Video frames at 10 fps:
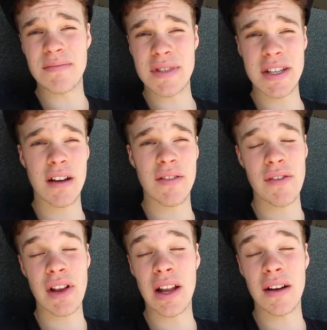instead of
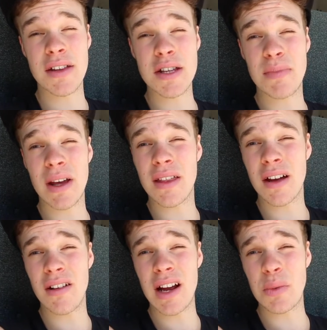having to lug this big thing
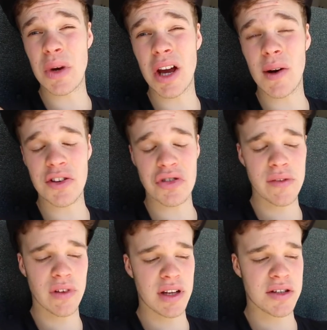around when you're going
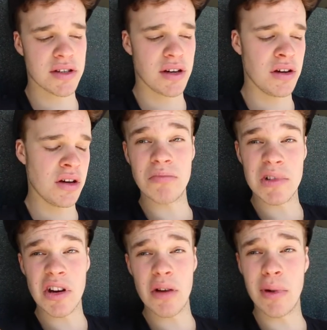traveling. So
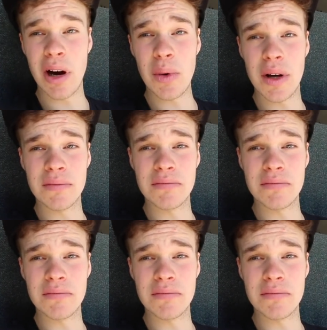let's go buy one.